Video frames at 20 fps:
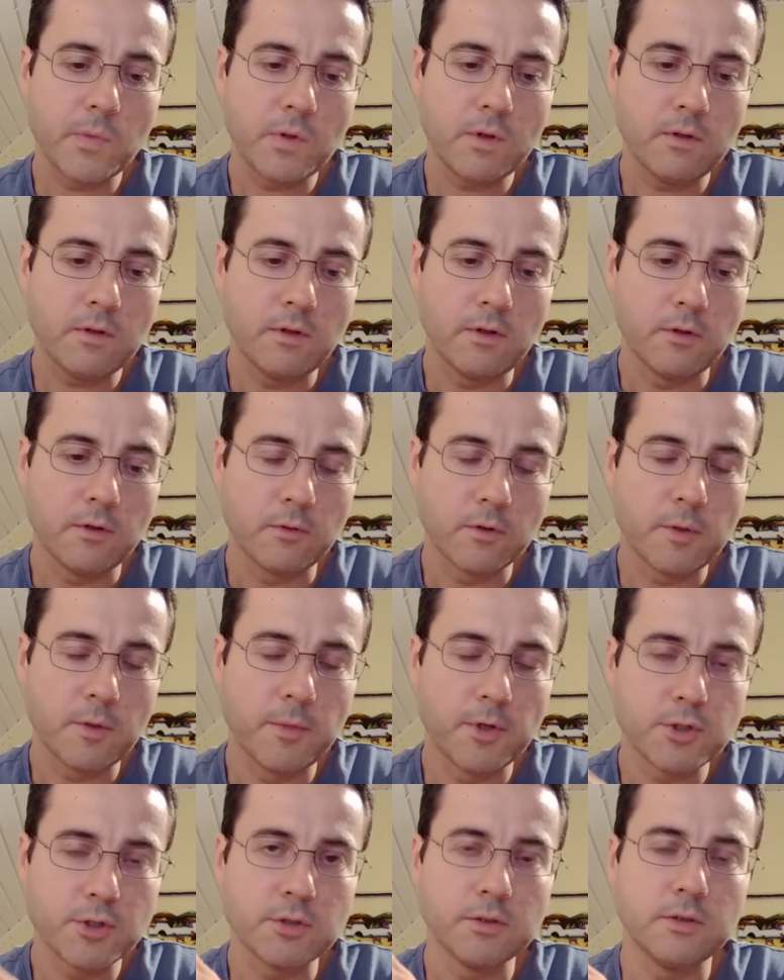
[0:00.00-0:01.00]
you know,
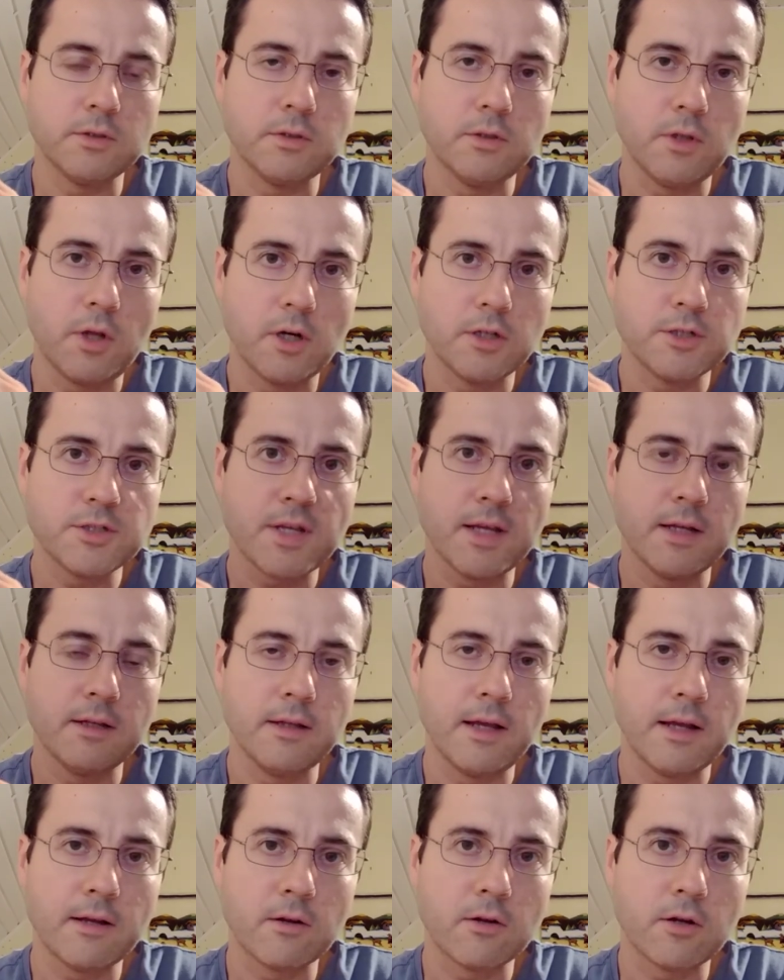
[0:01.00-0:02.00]
commercial large-scale
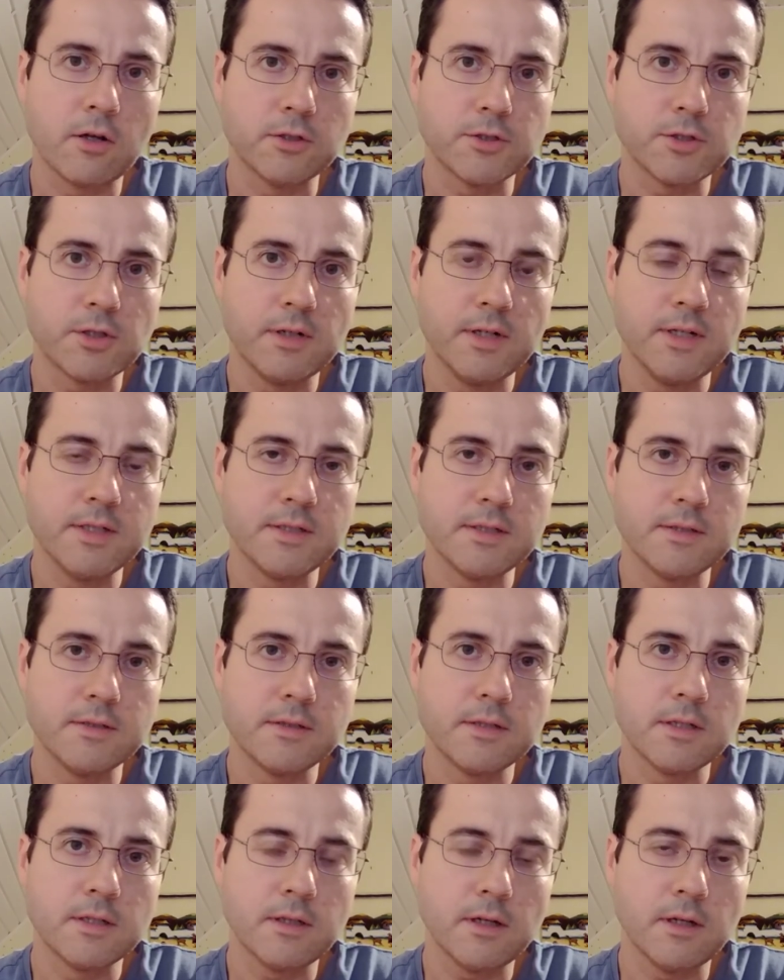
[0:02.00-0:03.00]
agriculture
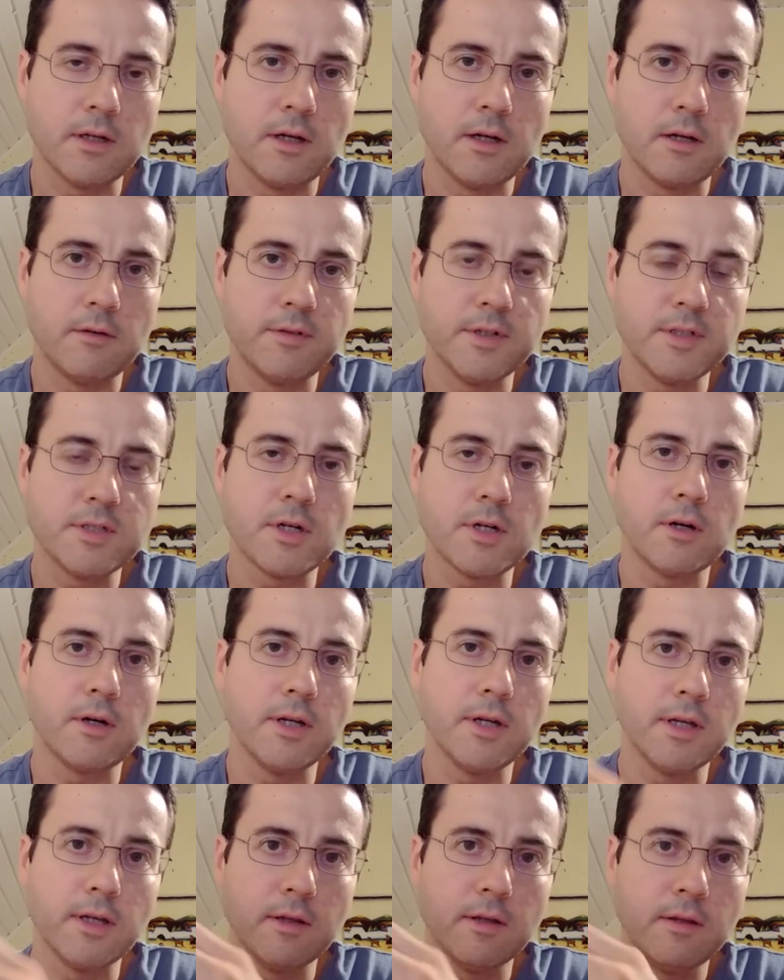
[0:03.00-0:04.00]
isn't
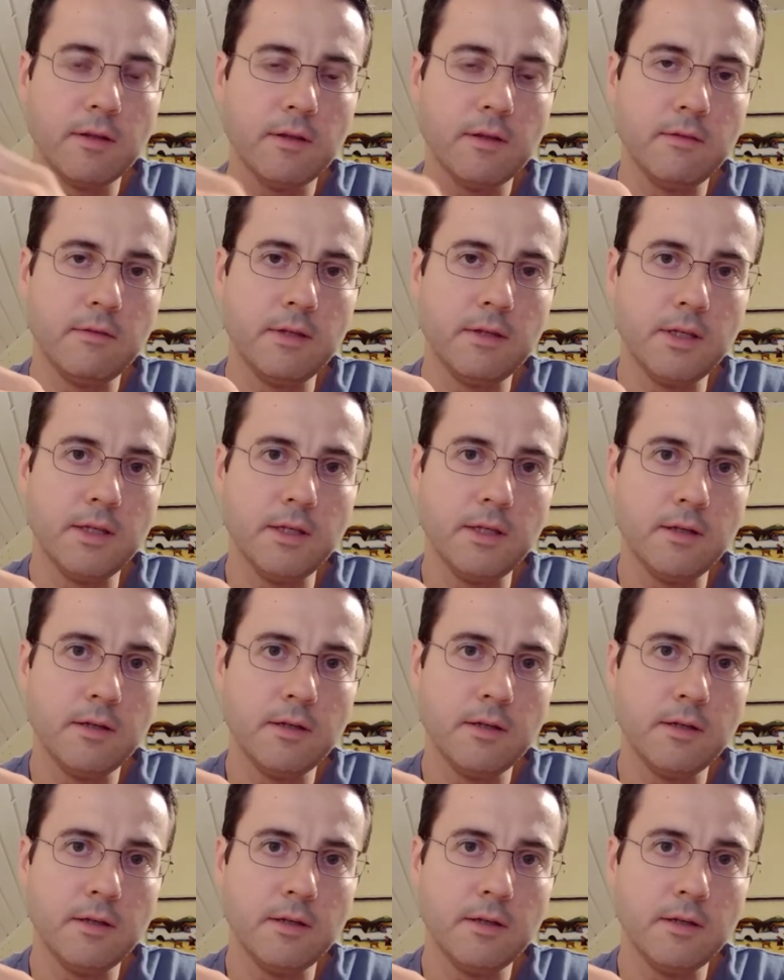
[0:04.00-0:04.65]
returning the